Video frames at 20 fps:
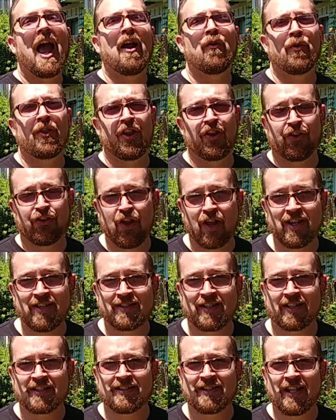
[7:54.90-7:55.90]
With a sunny
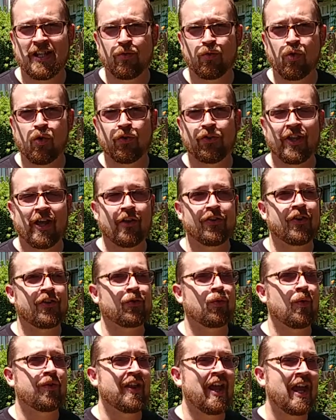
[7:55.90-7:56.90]
16 rule tells
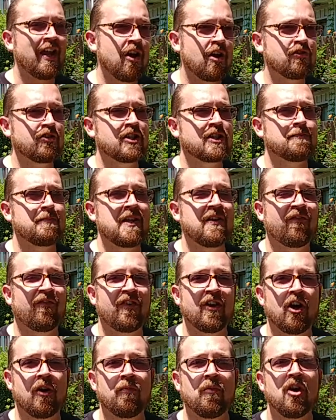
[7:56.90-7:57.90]
us with 800 speed
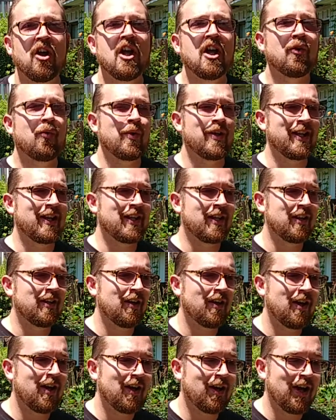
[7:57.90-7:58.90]
film, we need
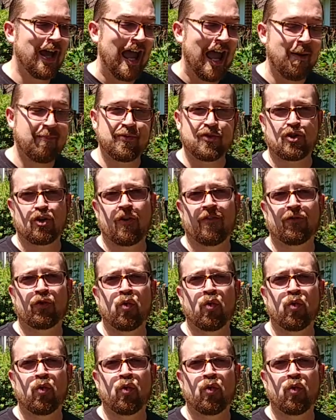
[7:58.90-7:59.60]
an aperture of